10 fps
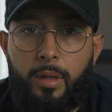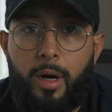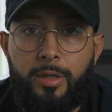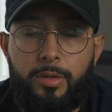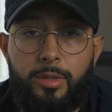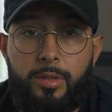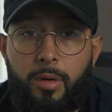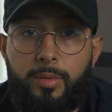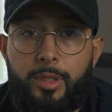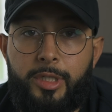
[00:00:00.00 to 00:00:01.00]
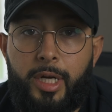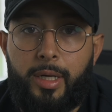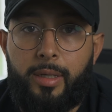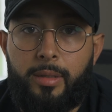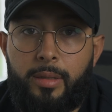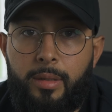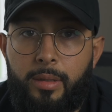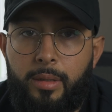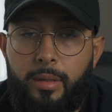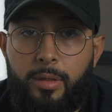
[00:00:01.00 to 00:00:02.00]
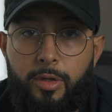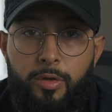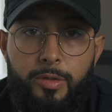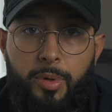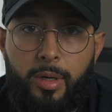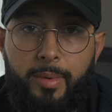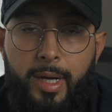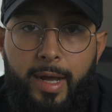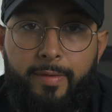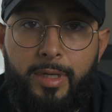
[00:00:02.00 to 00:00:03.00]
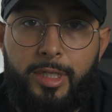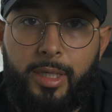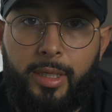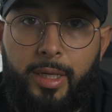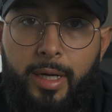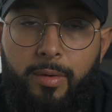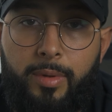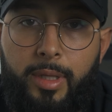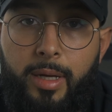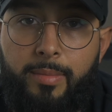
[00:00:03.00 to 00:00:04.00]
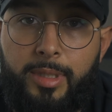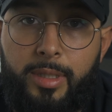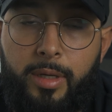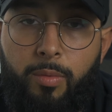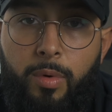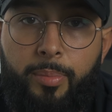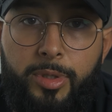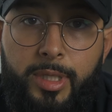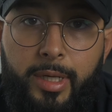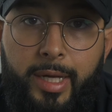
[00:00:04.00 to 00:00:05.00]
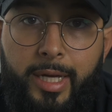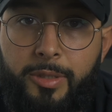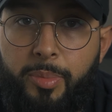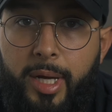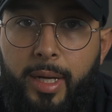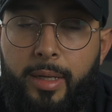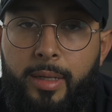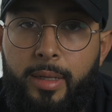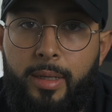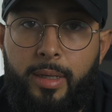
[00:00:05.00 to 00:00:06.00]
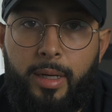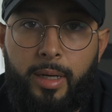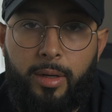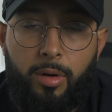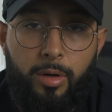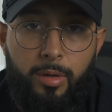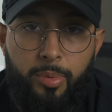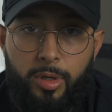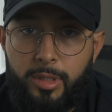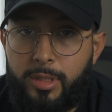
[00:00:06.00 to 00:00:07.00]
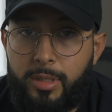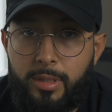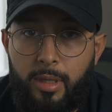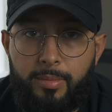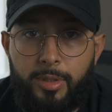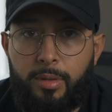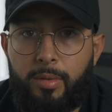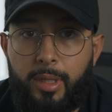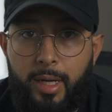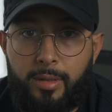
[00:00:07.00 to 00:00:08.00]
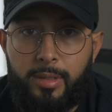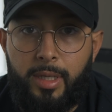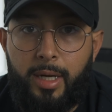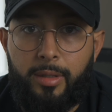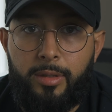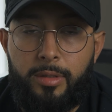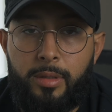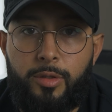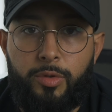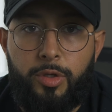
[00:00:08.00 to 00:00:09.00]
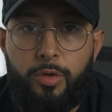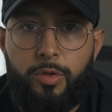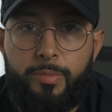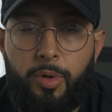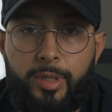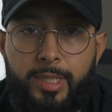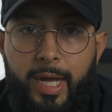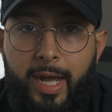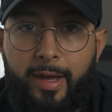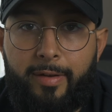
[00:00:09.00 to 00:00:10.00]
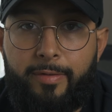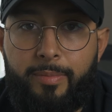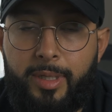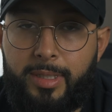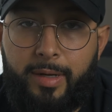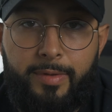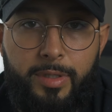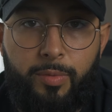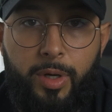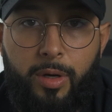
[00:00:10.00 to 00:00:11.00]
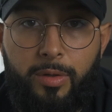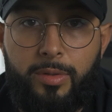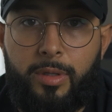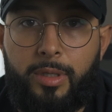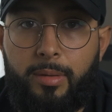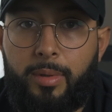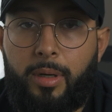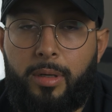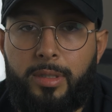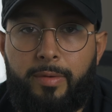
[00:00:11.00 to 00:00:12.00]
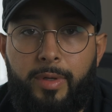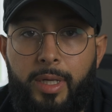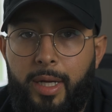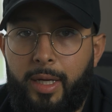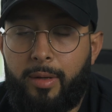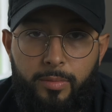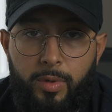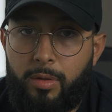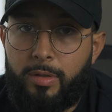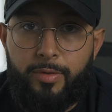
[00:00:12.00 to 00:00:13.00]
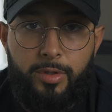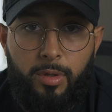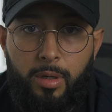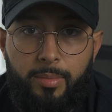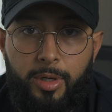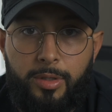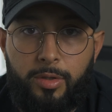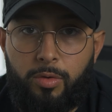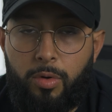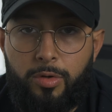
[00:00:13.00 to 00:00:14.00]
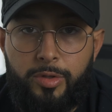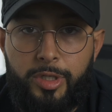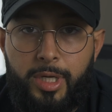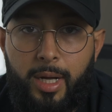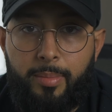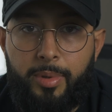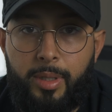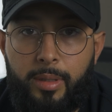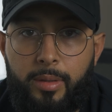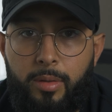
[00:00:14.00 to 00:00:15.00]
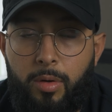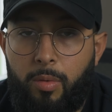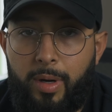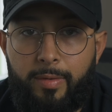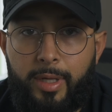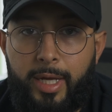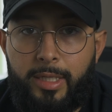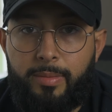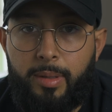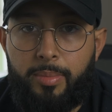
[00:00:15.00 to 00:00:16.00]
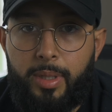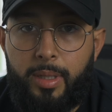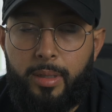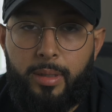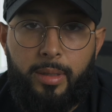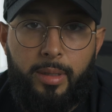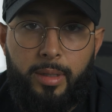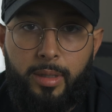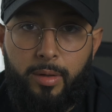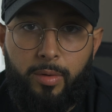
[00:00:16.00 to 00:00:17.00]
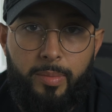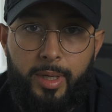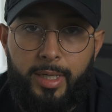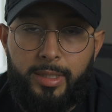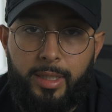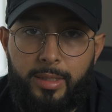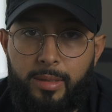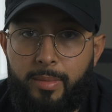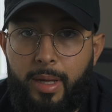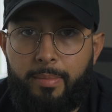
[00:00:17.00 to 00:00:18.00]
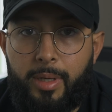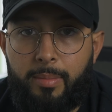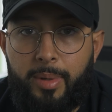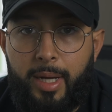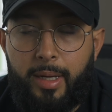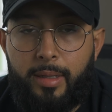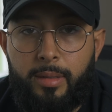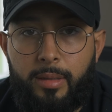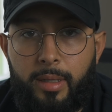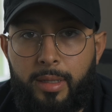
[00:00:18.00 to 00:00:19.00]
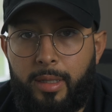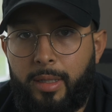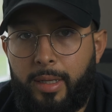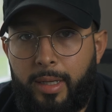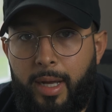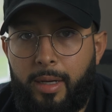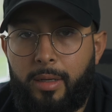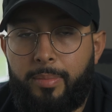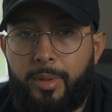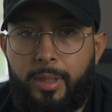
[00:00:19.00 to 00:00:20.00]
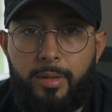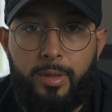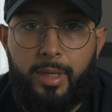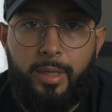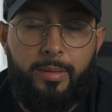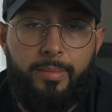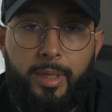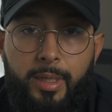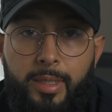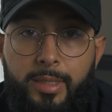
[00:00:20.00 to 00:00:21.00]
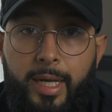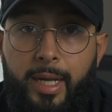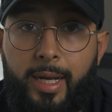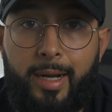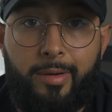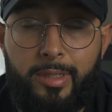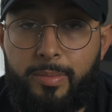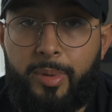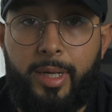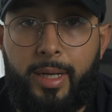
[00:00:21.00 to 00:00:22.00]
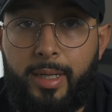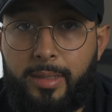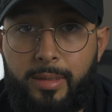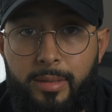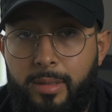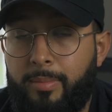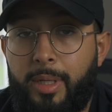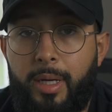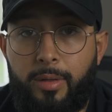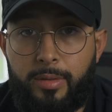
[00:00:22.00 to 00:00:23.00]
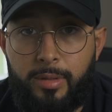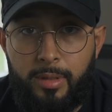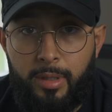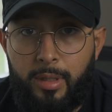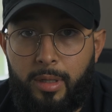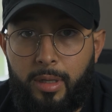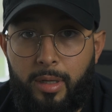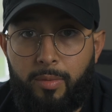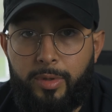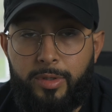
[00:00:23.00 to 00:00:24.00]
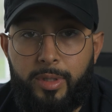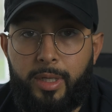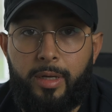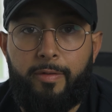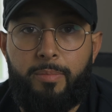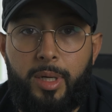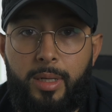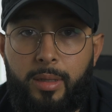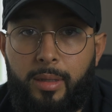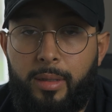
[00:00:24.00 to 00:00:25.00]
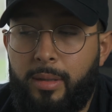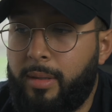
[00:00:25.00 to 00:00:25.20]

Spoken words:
All right, so let's start with the checking. The huge part about having a checking account with them is you get 1% cash back on all your purchases up to $3,000. This was a huge bonus to have because obviously we all use our debit cards every day, whether it's for Starbucks or grocery shopping or whatever the case may be. It would be nice to get some of that money back and then let it add up, and then you can end up taking it out and spending it on something else once you get enough money in there.